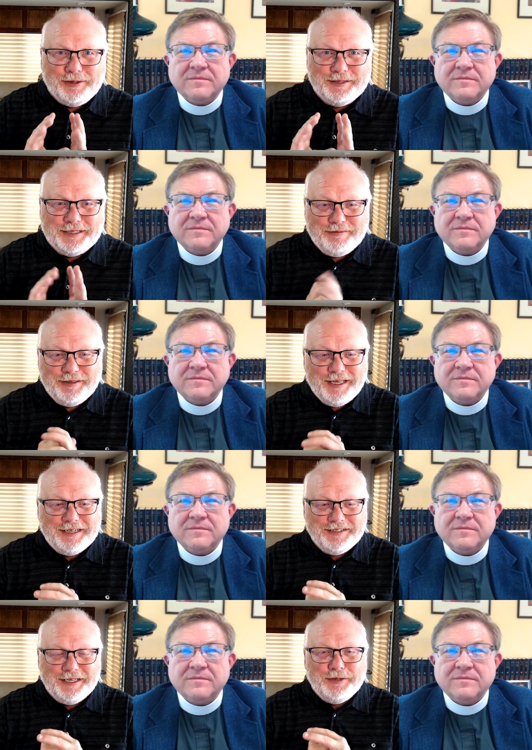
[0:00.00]
Speaker 1: and stuff like that
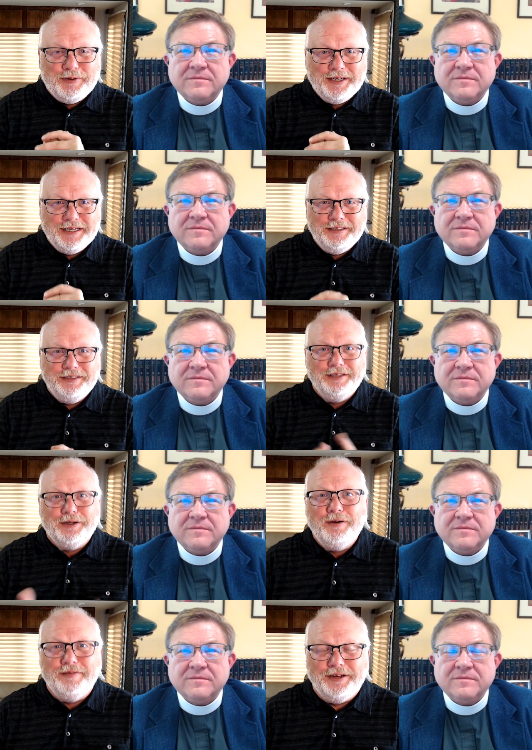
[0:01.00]
because they don't want to get the
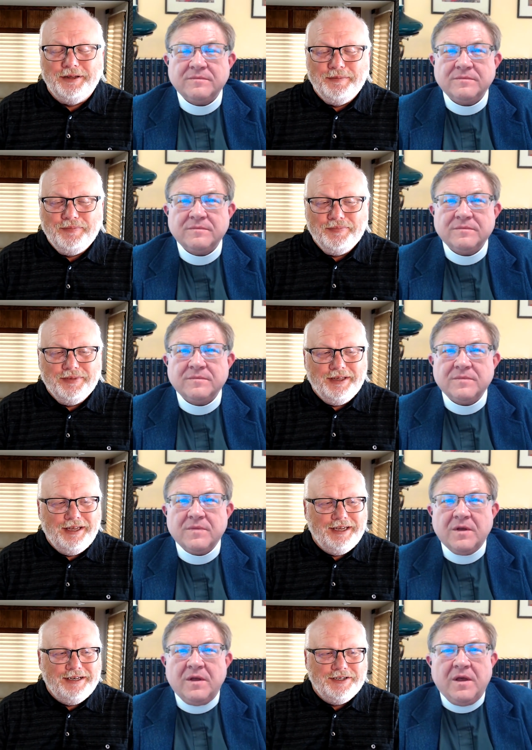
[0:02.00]
COVID.
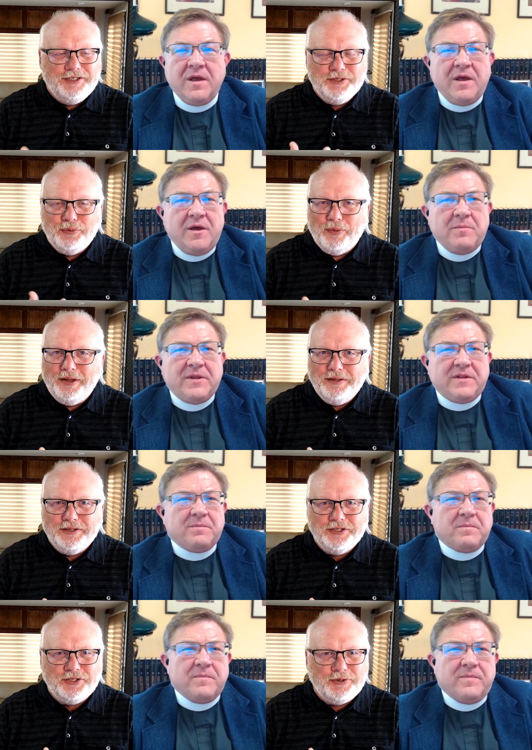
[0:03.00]
And it's just one of
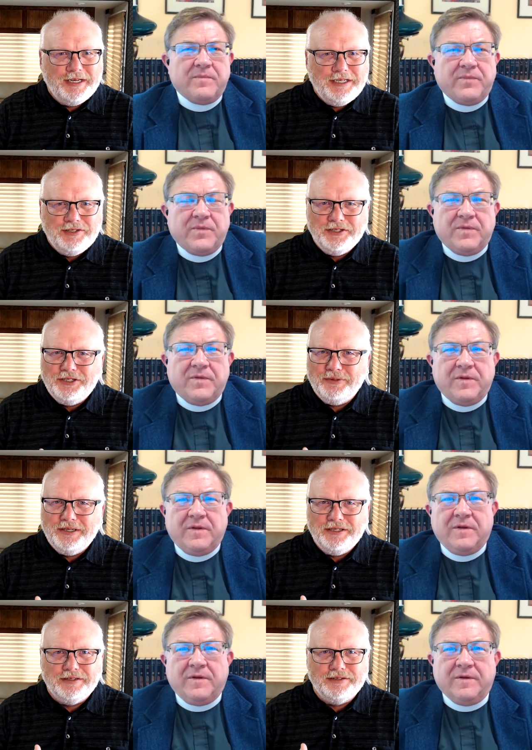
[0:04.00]
those strange
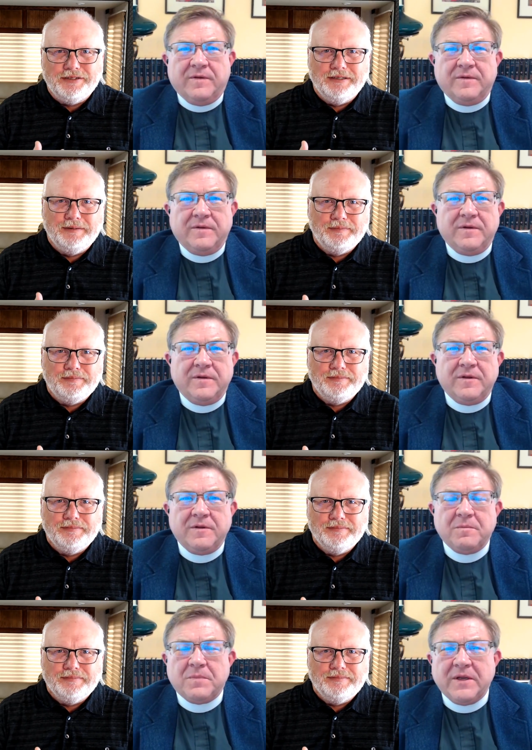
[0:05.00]
situations.
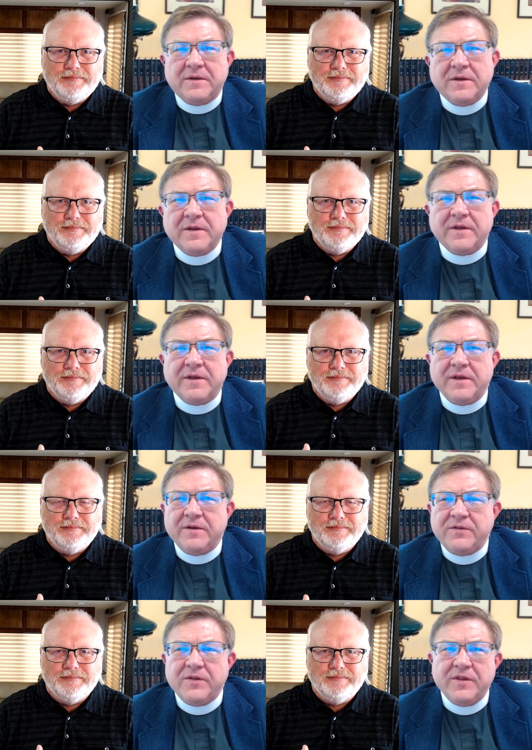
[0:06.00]
Speaker 2: But
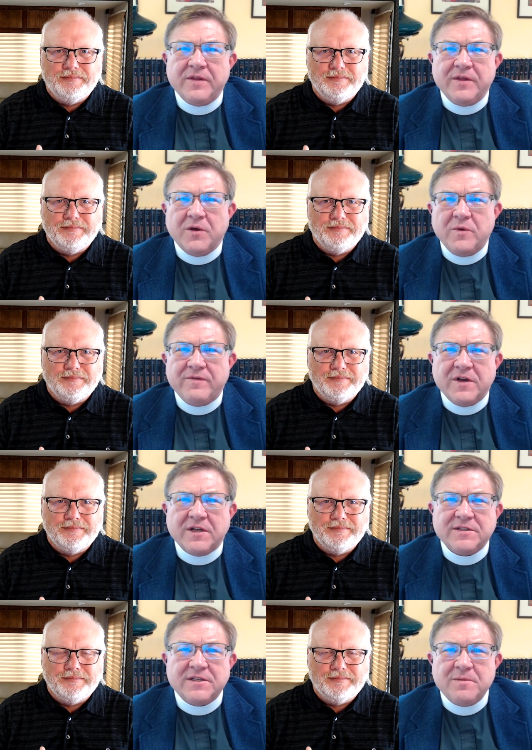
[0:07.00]
here's the thing, you know, we've
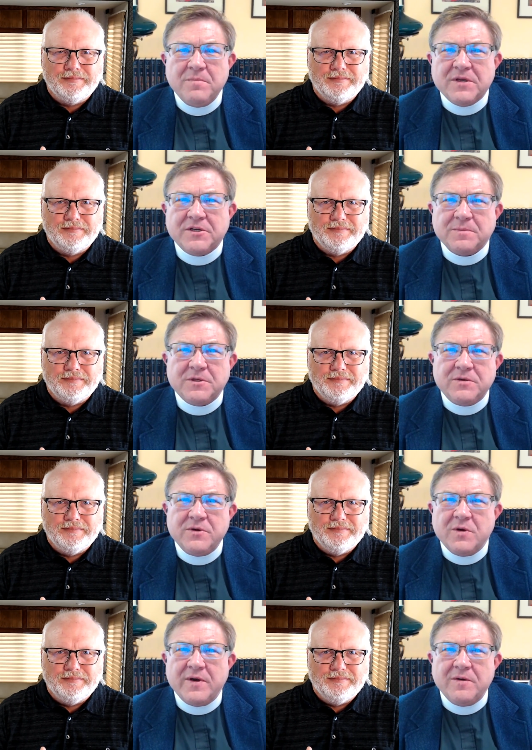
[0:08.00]
got some bishops who are
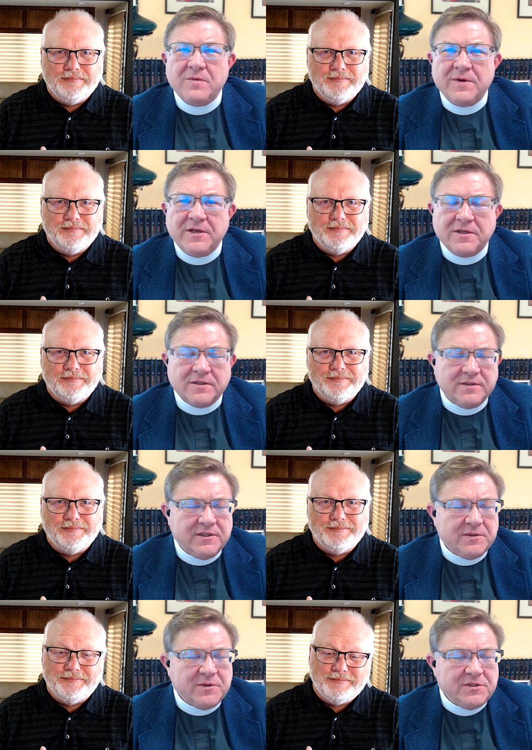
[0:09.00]
doing quite well. In
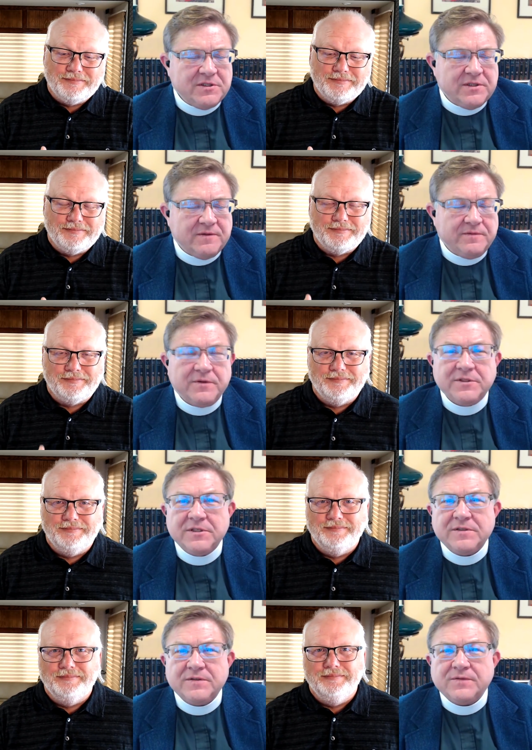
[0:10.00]
other words, uh, for
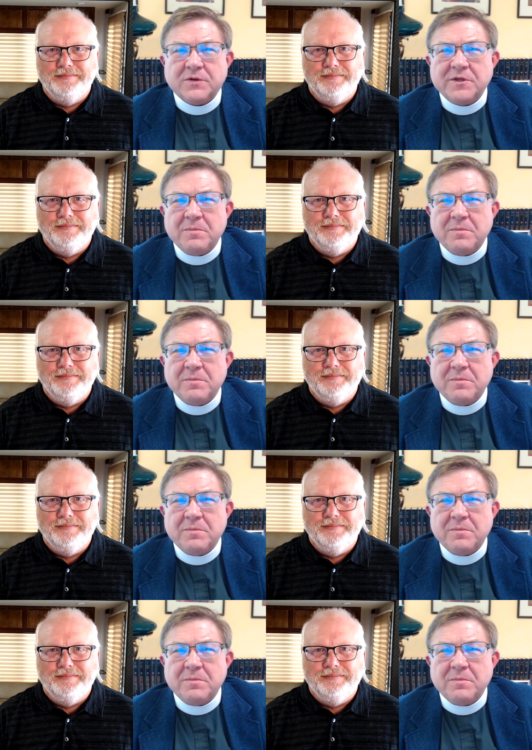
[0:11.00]
instance, Foley